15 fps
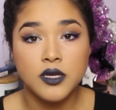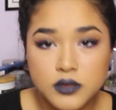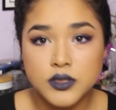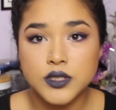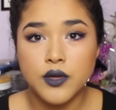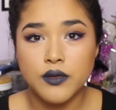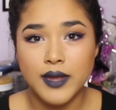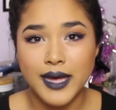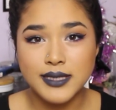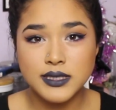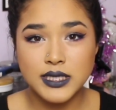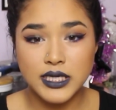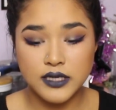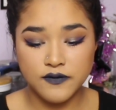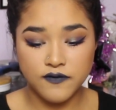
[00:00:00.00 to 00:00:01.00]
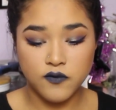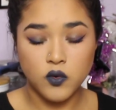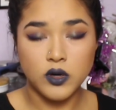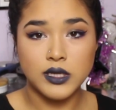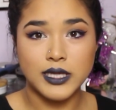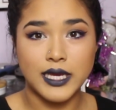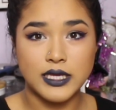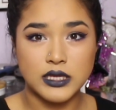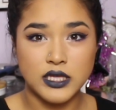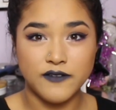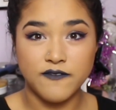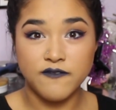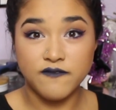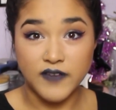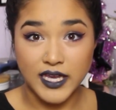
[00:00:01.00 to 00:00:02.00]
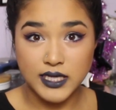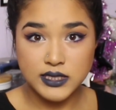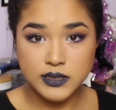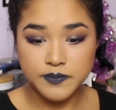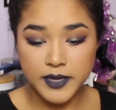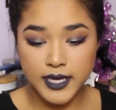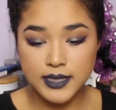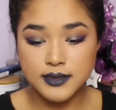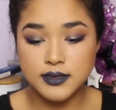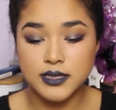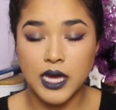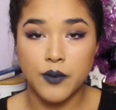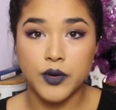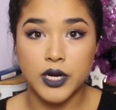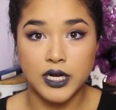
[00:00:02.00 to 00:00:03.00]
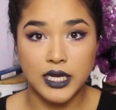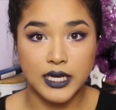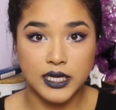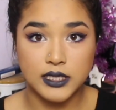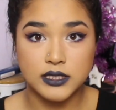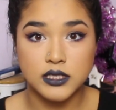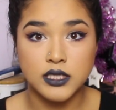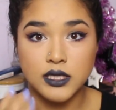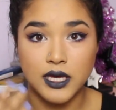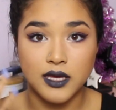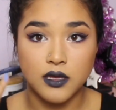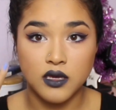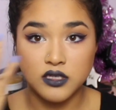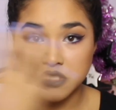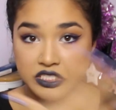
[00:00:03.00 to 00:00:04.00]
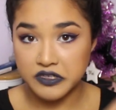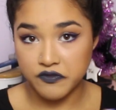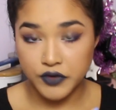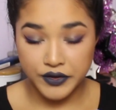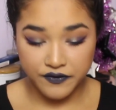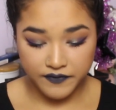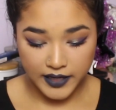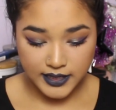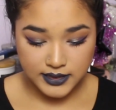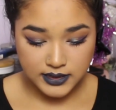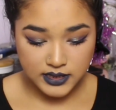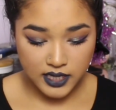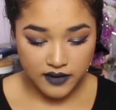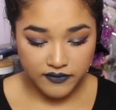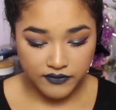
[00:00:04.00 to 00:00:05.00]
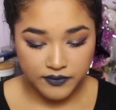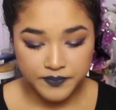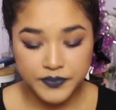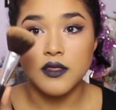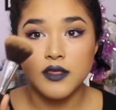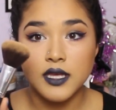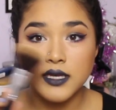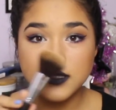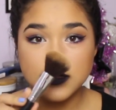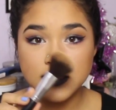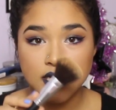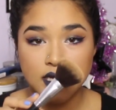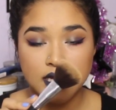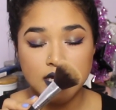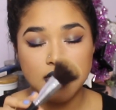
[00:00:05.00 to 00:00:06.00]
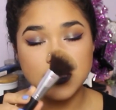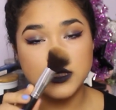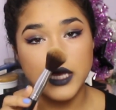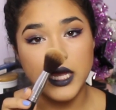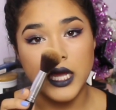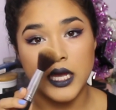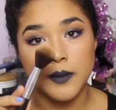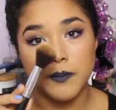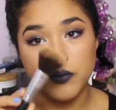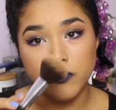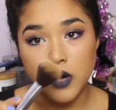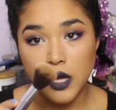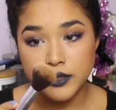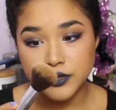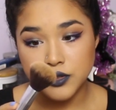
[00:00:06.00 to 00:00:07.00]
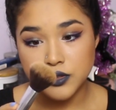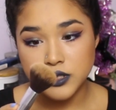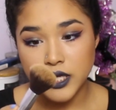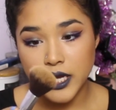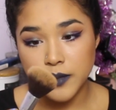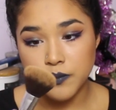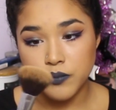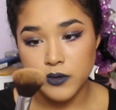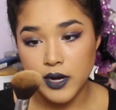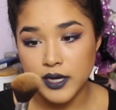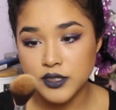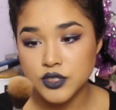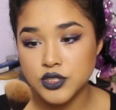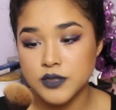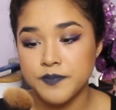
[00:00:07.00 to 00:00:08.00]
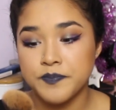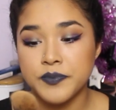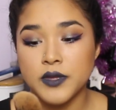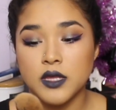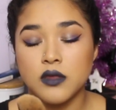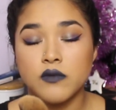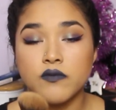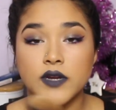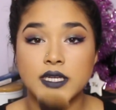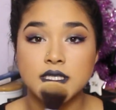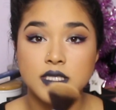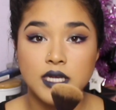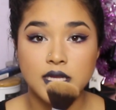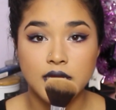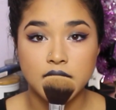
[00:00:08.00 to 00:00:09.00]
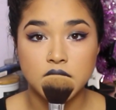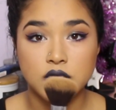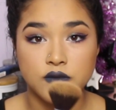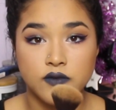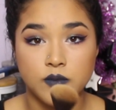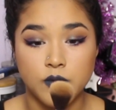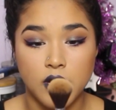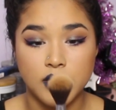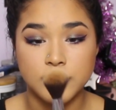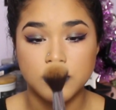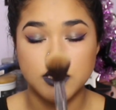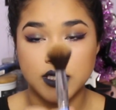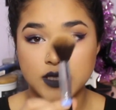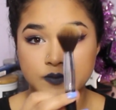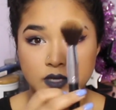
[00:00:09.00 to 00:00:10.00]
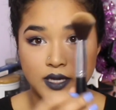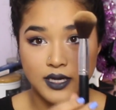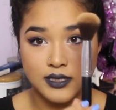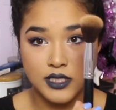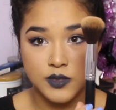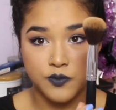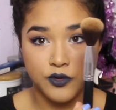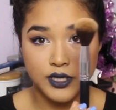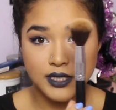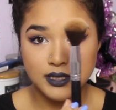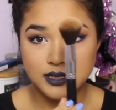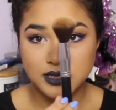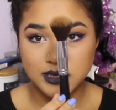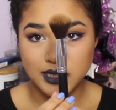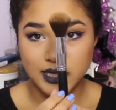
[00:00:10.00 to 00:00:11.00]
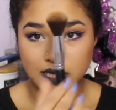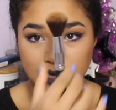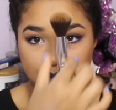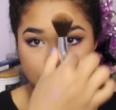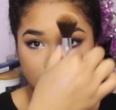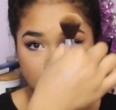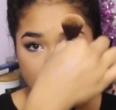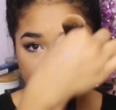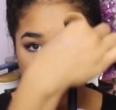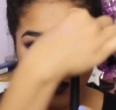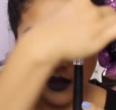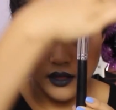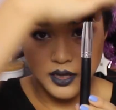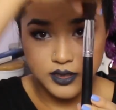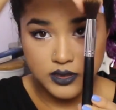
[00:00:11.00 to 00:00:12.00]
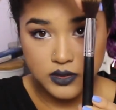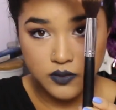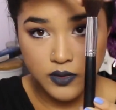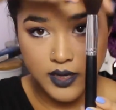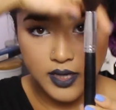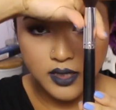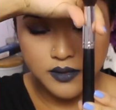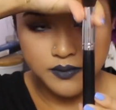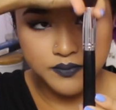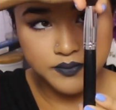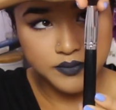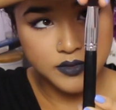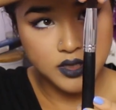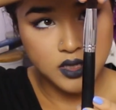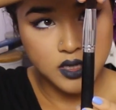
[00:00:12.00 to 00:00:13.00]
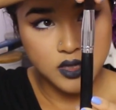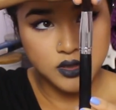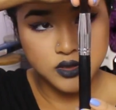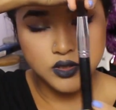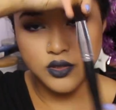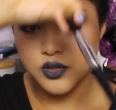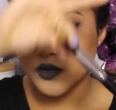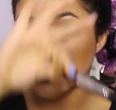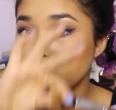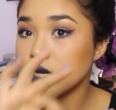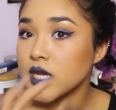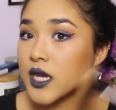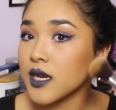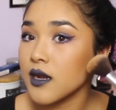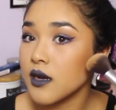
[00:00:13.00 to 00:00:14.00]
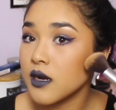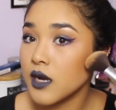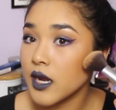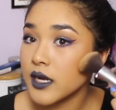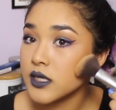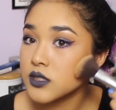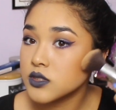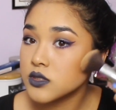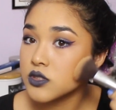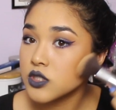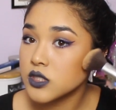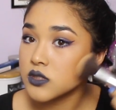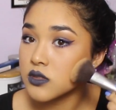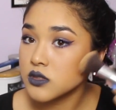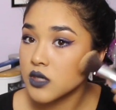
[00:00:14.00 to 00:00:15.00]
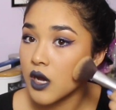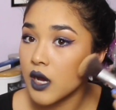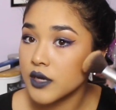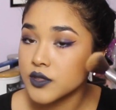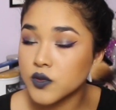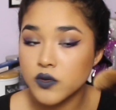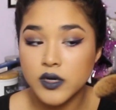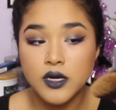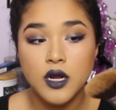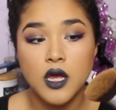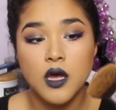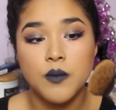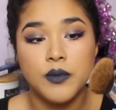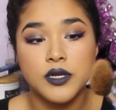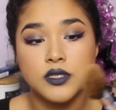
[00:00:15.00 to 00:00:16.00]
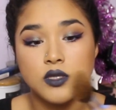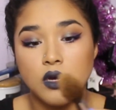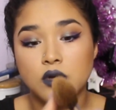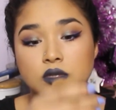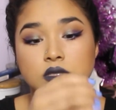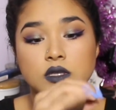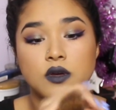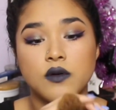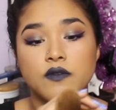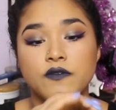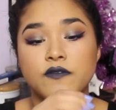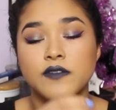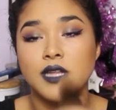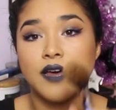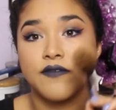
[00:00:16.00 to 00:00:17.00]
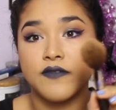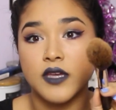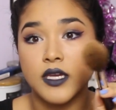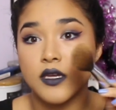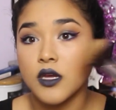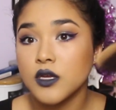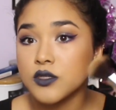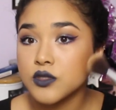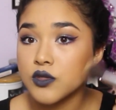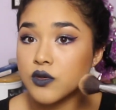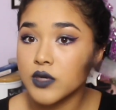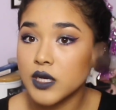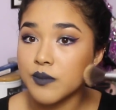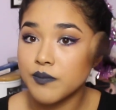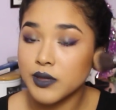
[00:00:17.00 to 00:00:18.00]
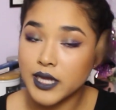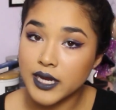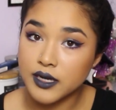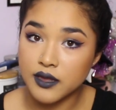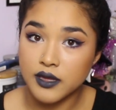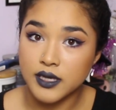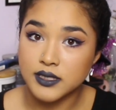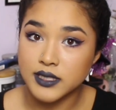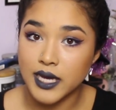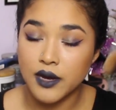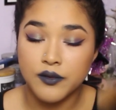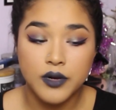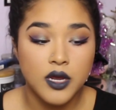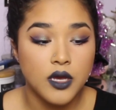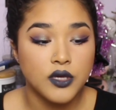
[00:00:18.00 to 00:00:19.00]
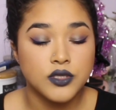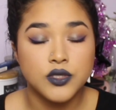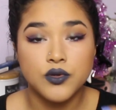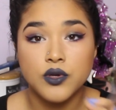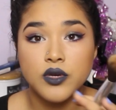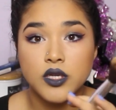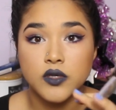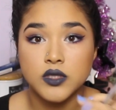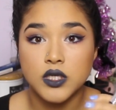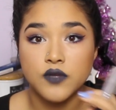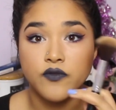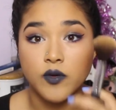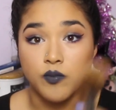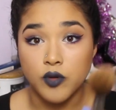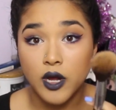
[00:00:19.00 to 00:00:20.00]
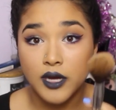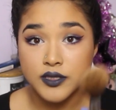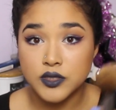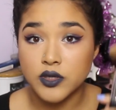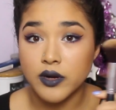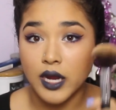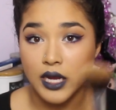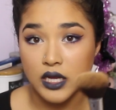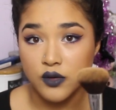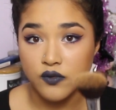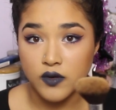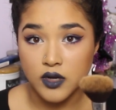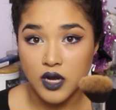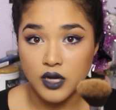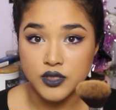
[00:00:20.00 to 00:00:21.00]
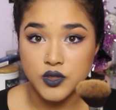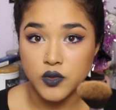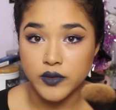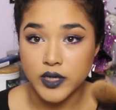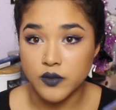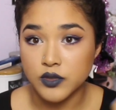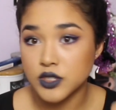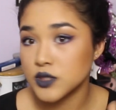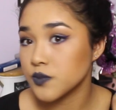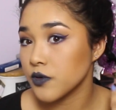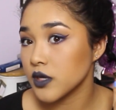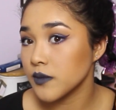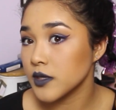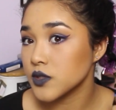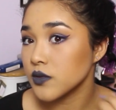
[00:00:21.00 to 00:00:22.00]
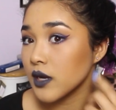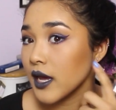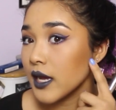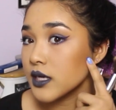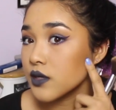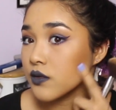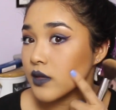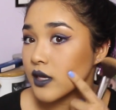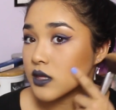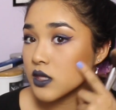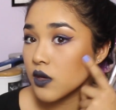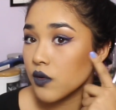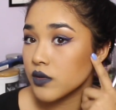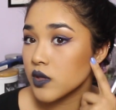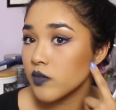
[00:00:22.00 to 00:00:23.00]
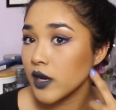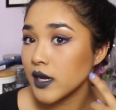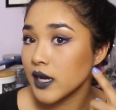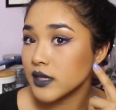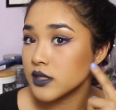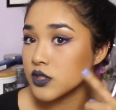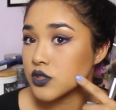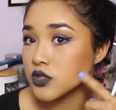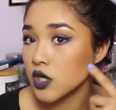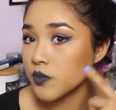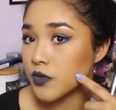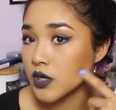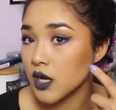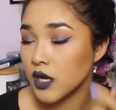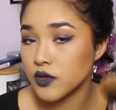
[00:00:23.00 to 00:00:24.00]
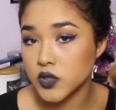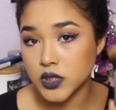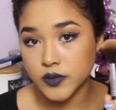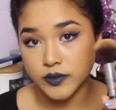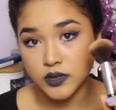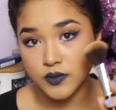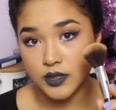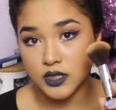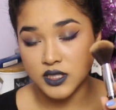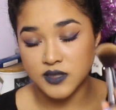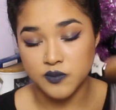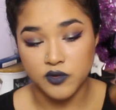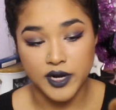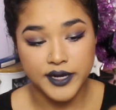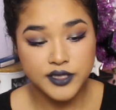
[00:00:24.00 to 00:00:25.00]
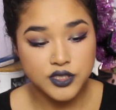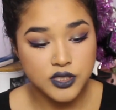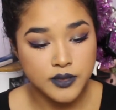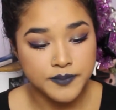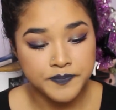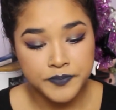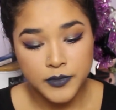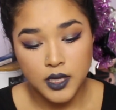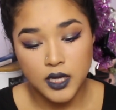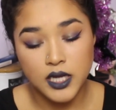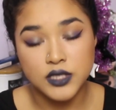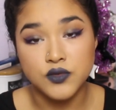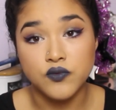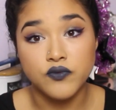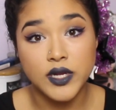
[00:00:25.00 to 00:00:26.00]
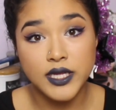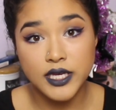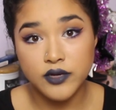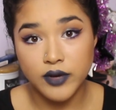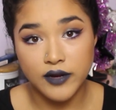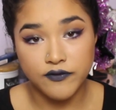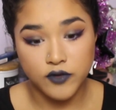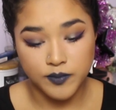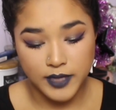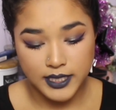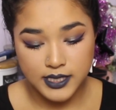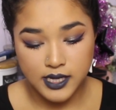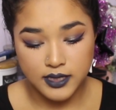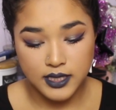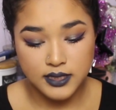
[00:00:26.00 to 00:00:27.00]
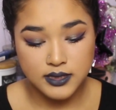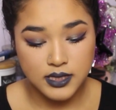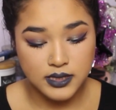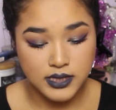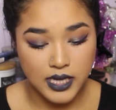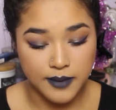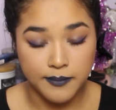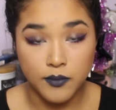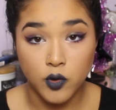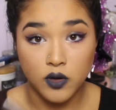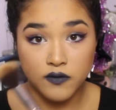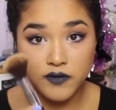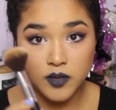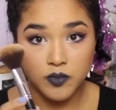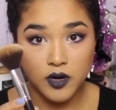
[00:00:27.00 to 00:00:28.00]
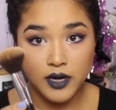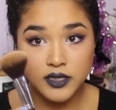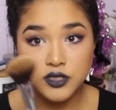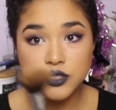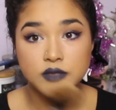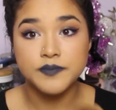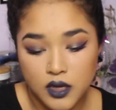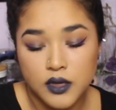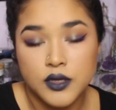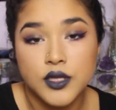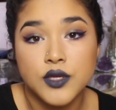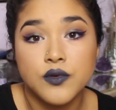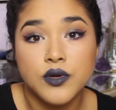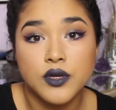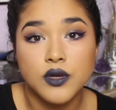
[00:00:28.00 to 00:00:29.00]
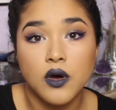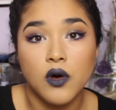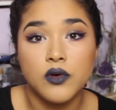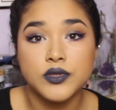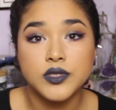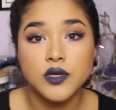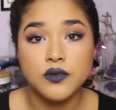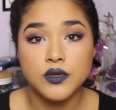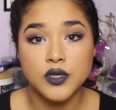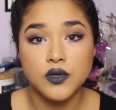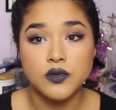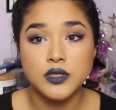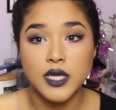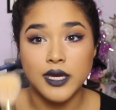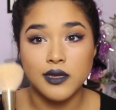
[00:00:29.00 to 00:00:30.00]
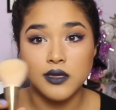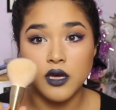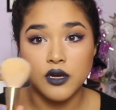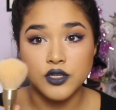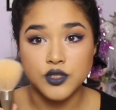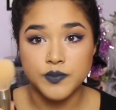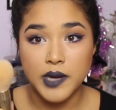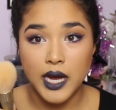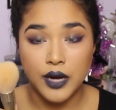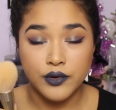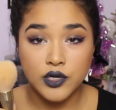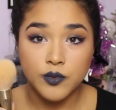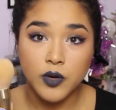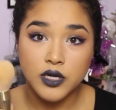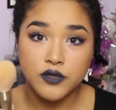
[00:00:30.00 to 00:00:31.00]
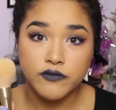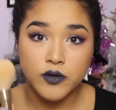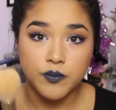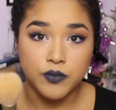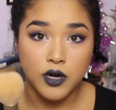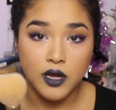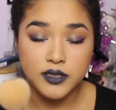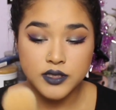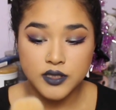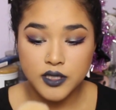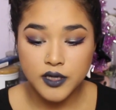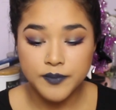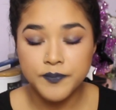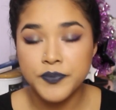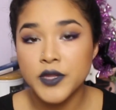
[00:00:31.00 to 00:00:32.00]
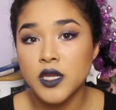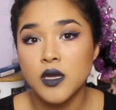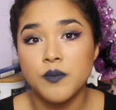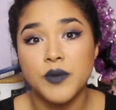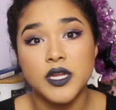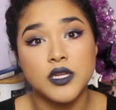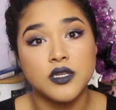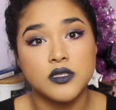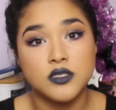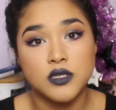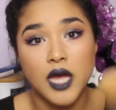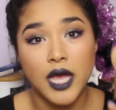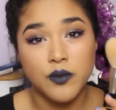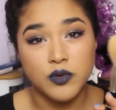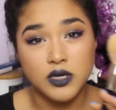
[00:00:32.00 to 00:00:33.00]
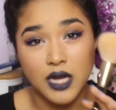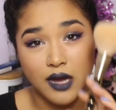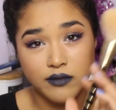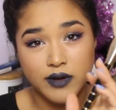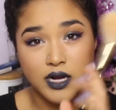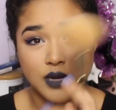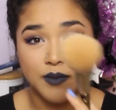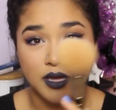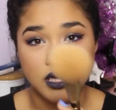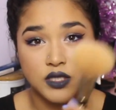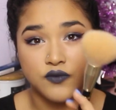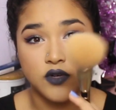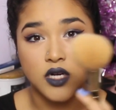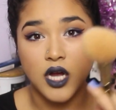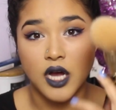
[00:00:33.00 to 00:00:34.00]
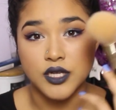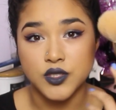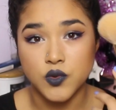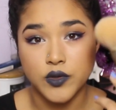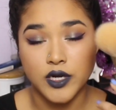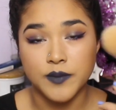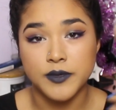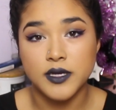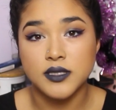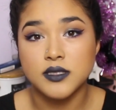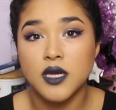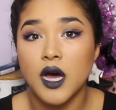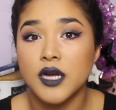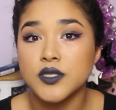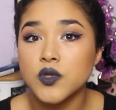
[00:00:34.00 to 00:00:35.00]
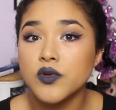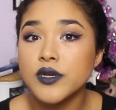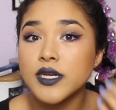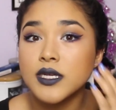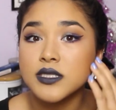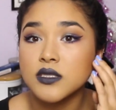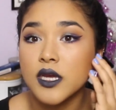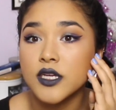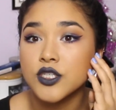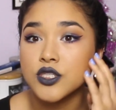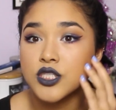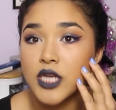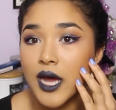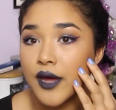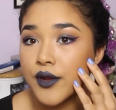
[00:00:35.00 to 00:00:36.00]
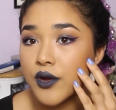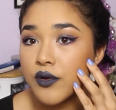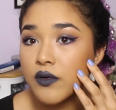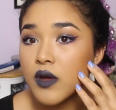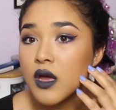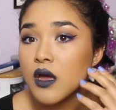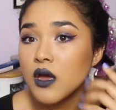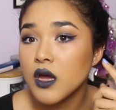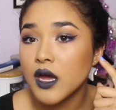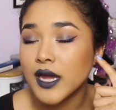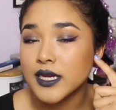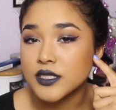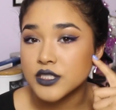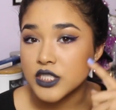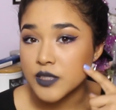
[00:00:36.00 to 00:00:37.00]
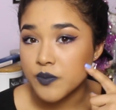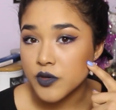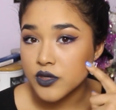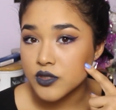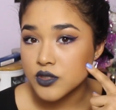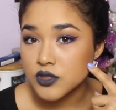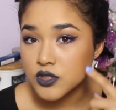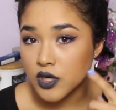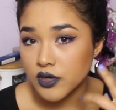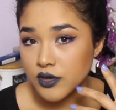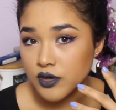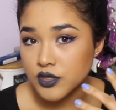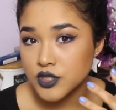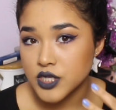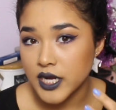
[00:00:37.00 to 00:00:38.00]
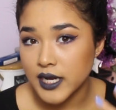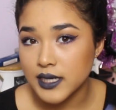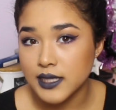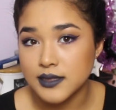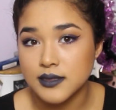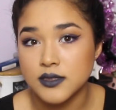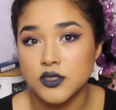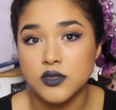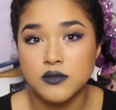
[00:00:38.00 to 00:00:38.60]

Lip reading: So that's it for the face base. Now we're gonna get into different face stuff. This is a bronzer type brush. The reason I like this for bronzer is because it's pretty slim this way, so you can get a nice chiseled contour, but it's also fluffy, so you can blend things out. So you could use this for bronzer and for contouring, which is pretty much what I do. The only way I got this sharper contour was with this brush. It's really great for blending. This is a Morphe brush. You can also use a large powder brush for bronzer, but I would not recommend this for contouring, because contouring is a shadow, a deeper, darker shade.